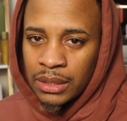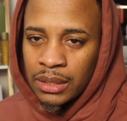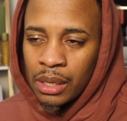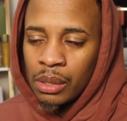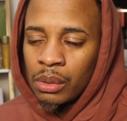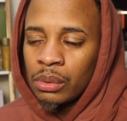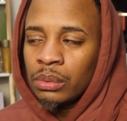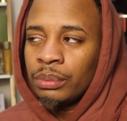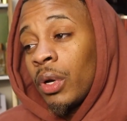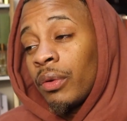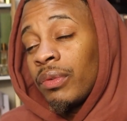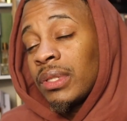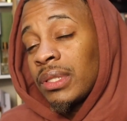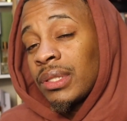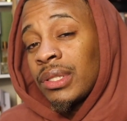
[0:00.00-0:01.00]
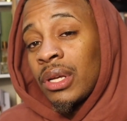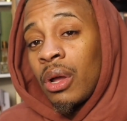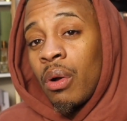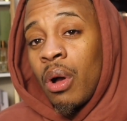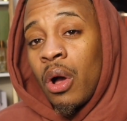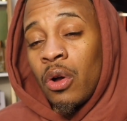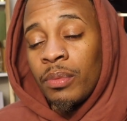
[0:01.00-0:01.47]
So one reason to
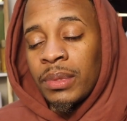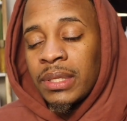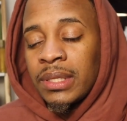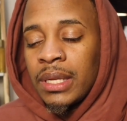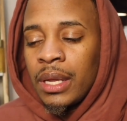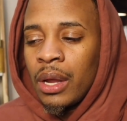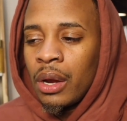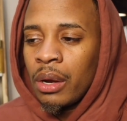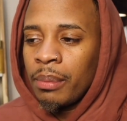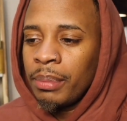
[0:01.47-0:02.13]
go home and see her,